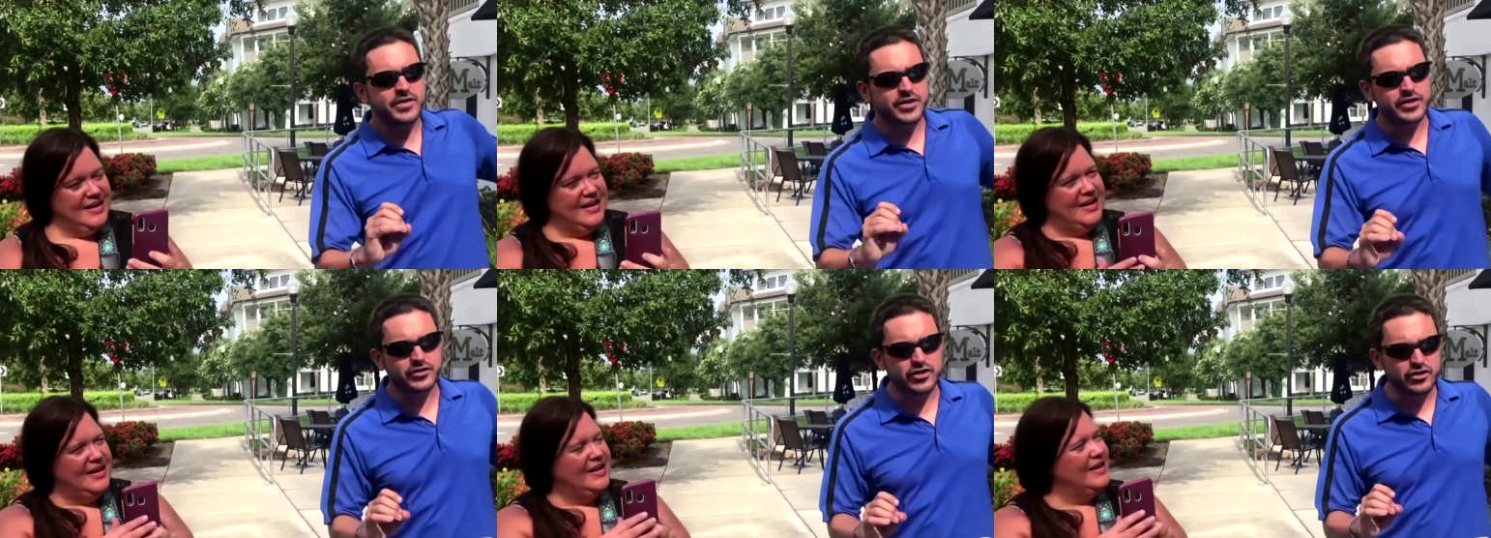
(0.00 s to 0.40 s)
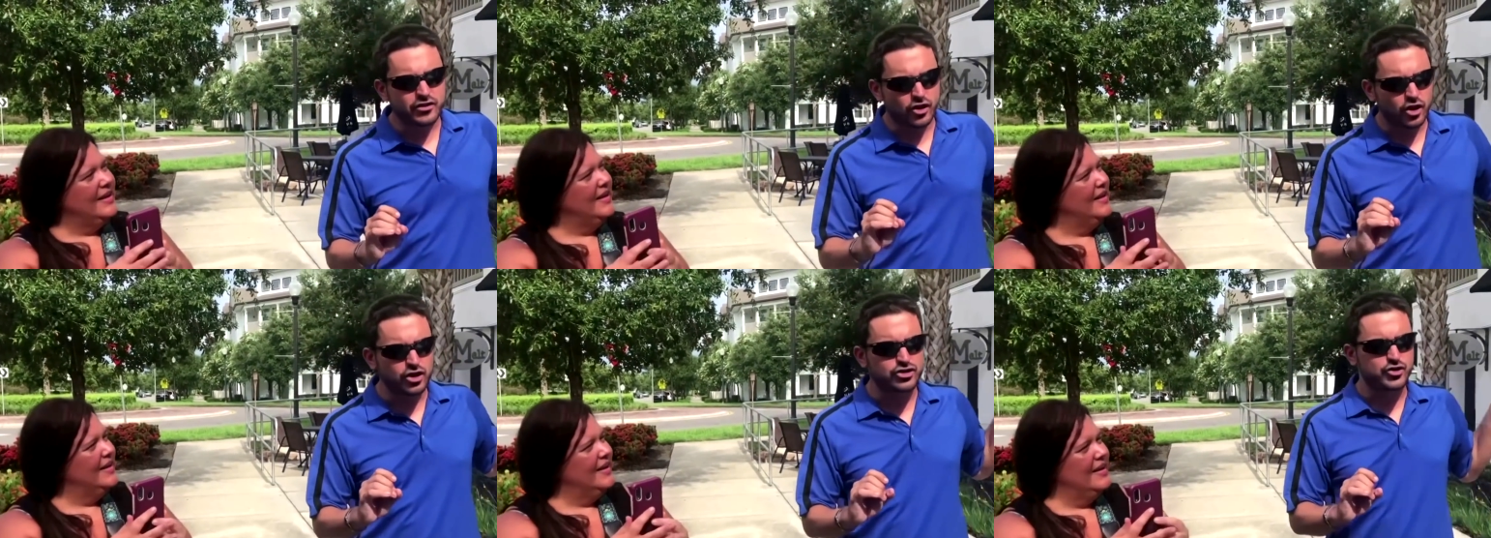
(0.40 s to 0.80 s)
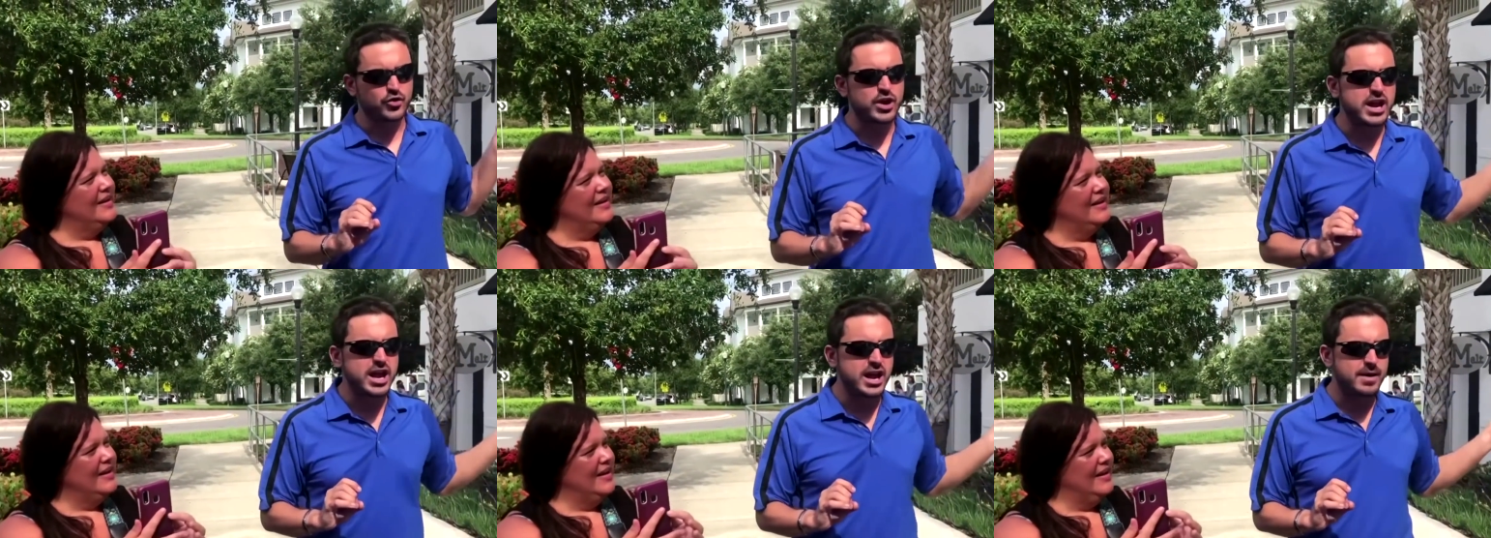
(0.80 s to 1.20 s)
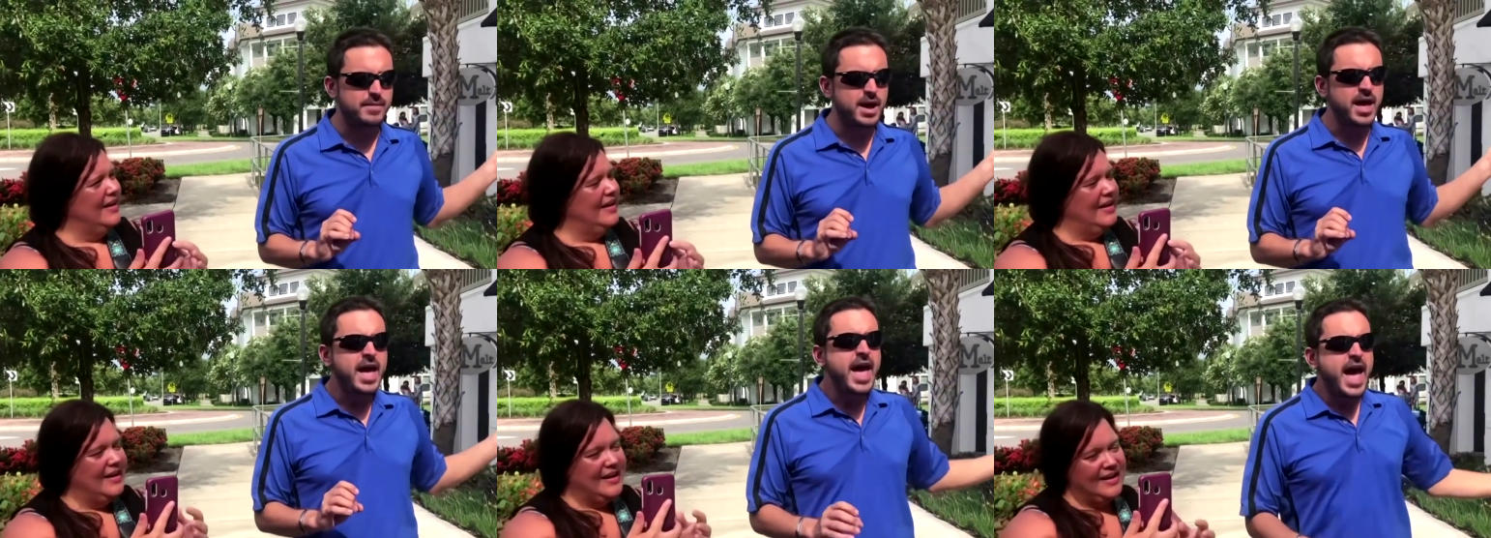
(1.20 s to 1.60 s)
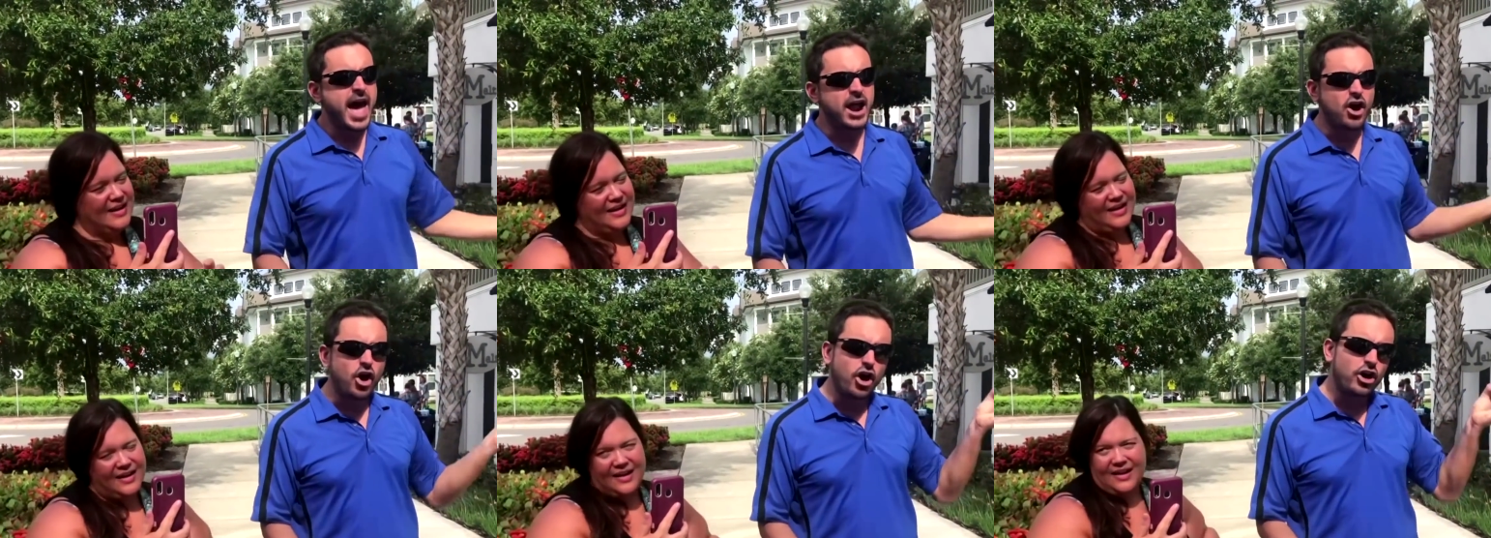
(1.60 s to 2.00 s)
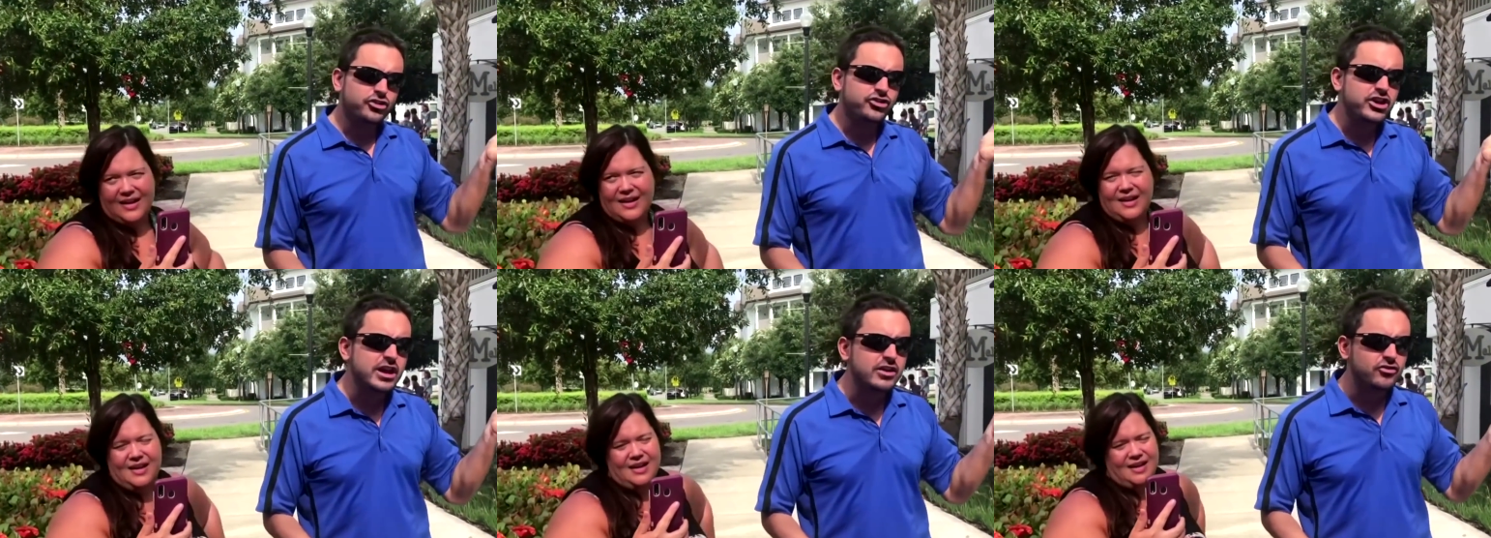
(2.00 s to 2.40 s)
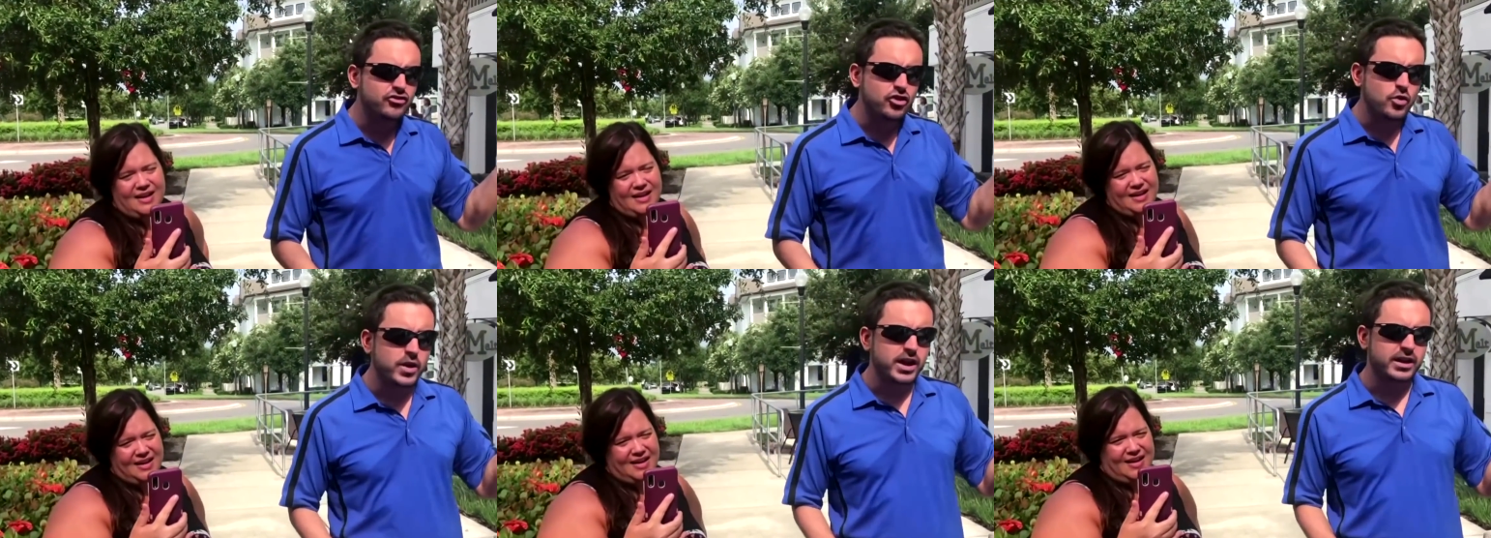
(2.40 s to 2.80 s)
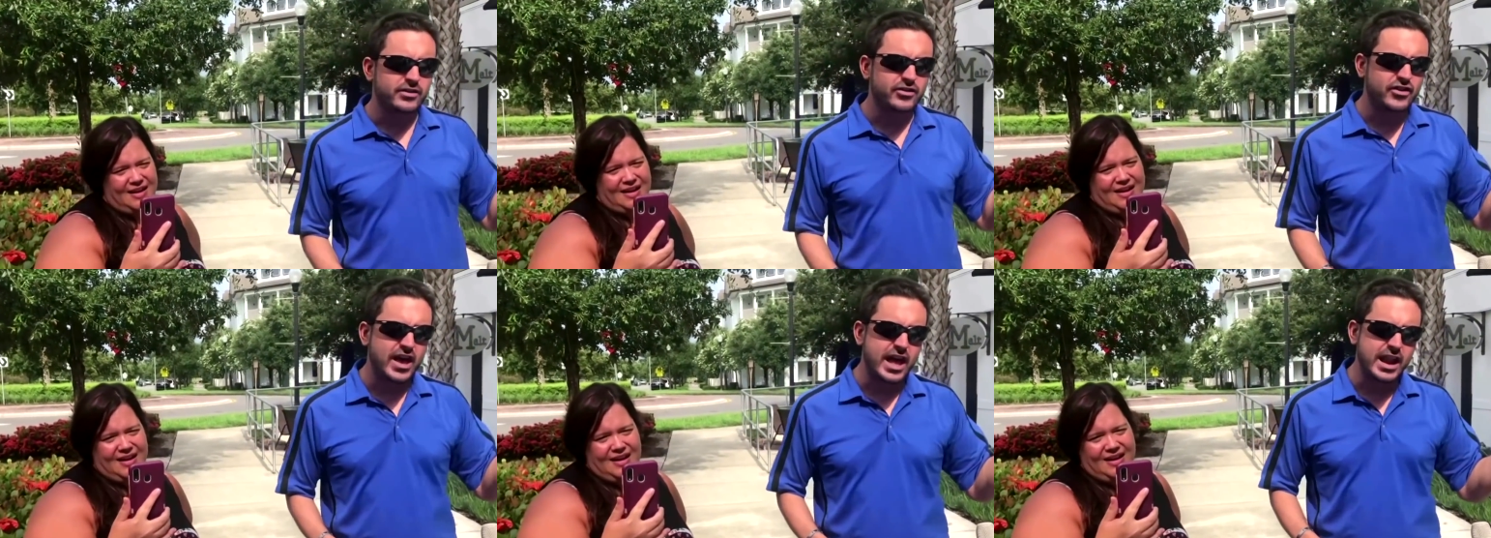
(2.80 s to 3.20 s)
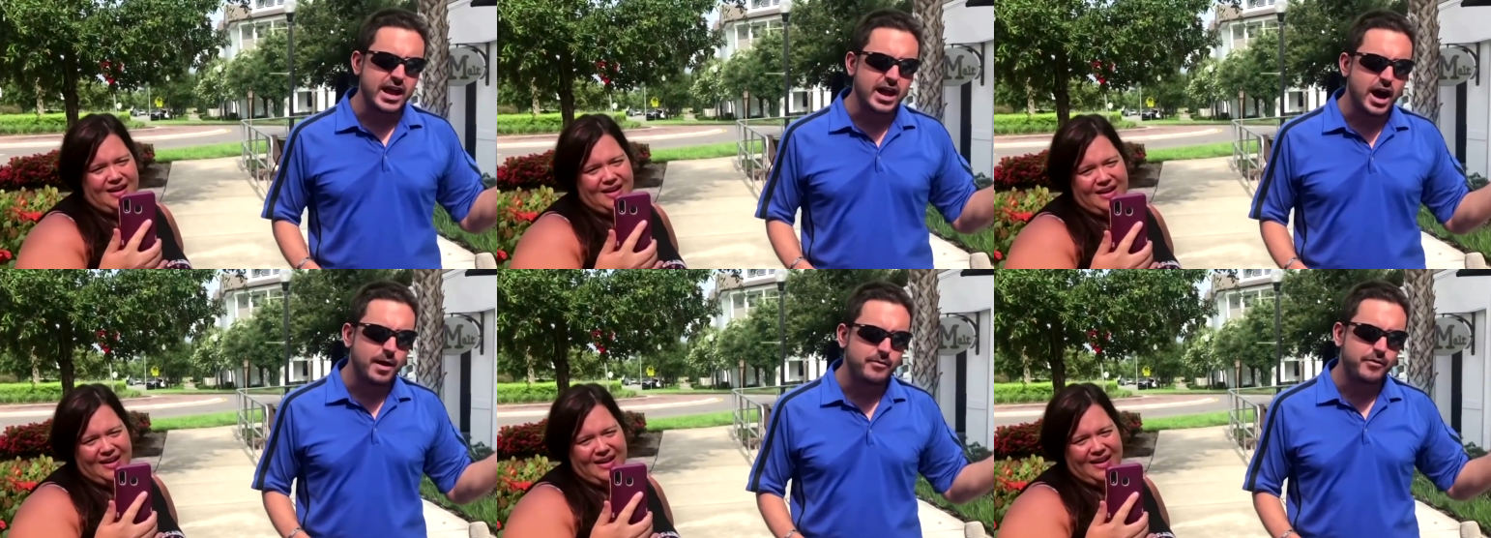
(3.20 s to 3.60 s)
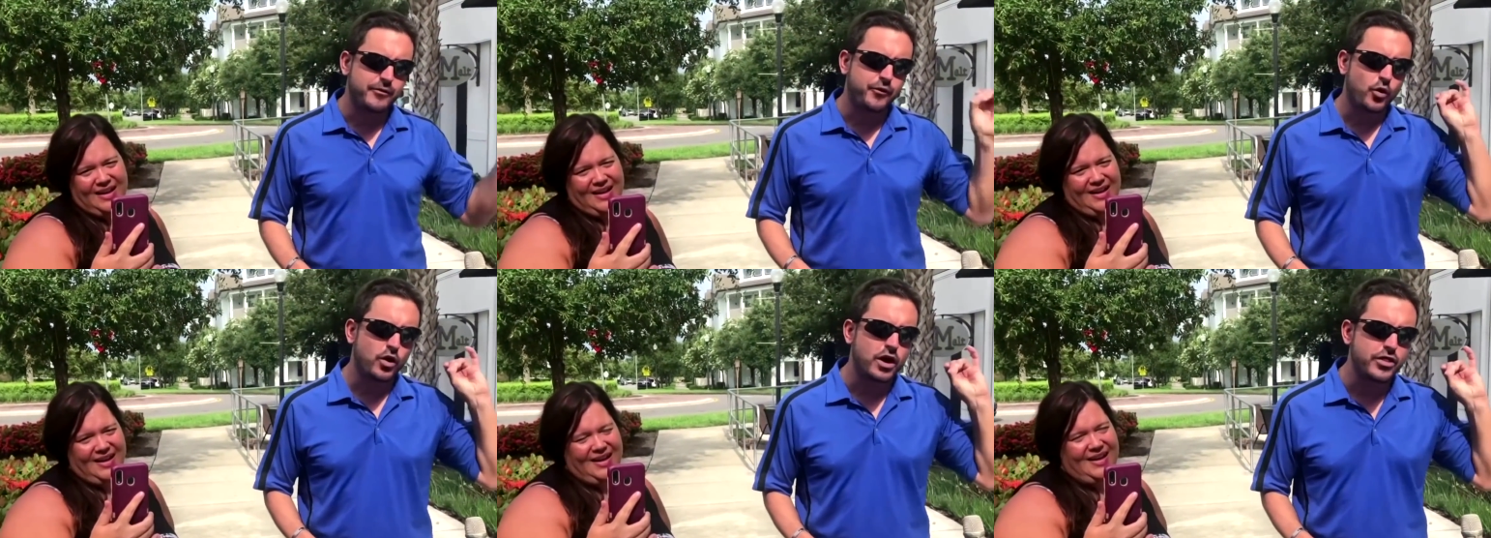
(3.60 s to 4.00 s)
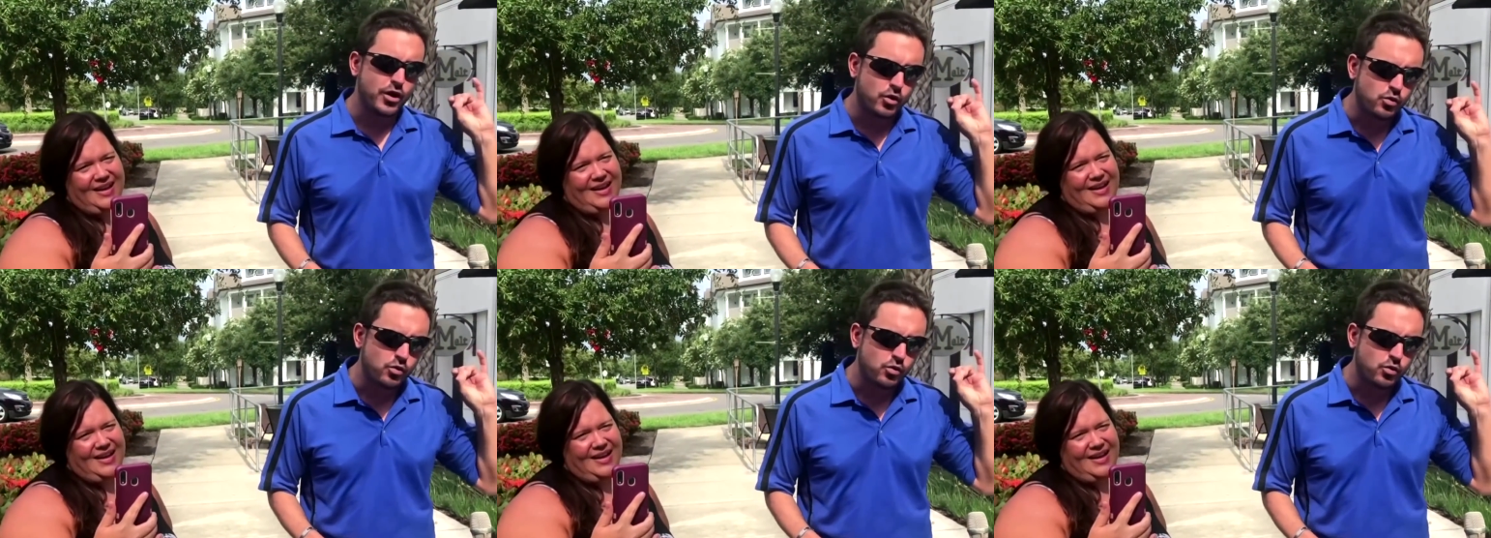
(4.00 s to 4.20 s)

Speaker 1: This is her dream, and all she is doing is standing up for the